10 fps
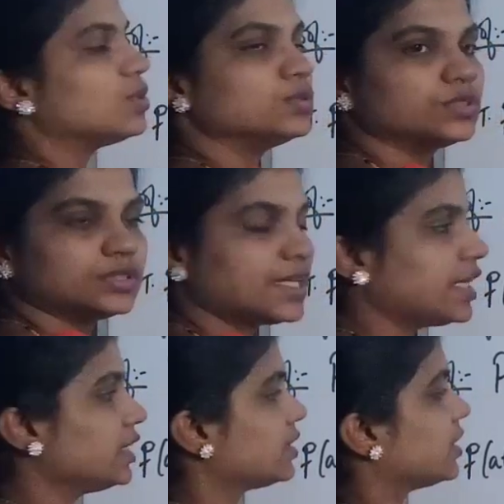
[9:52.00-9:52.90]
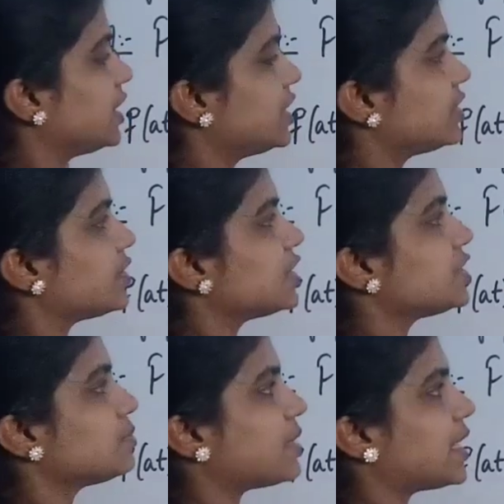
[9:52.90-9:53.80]
also there.
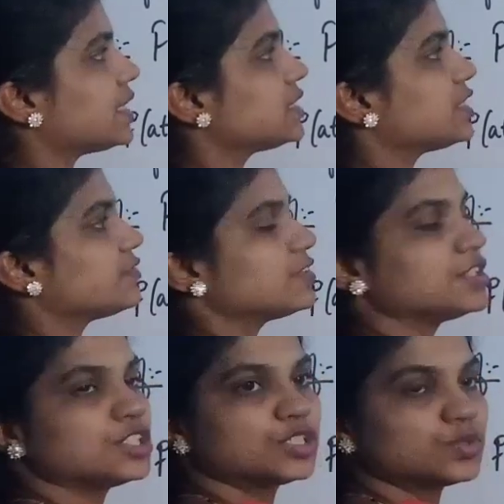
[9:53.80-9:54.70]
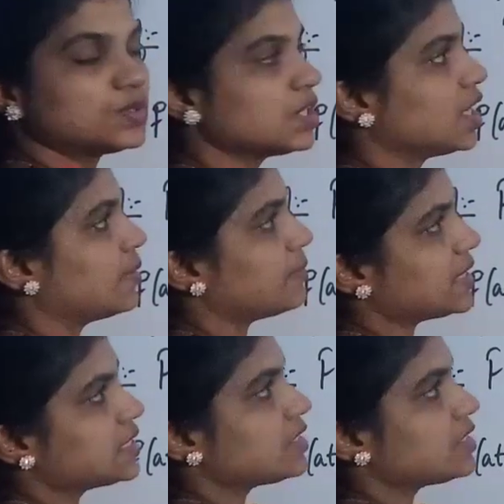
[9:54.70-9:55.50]
Integration minus infinity to plus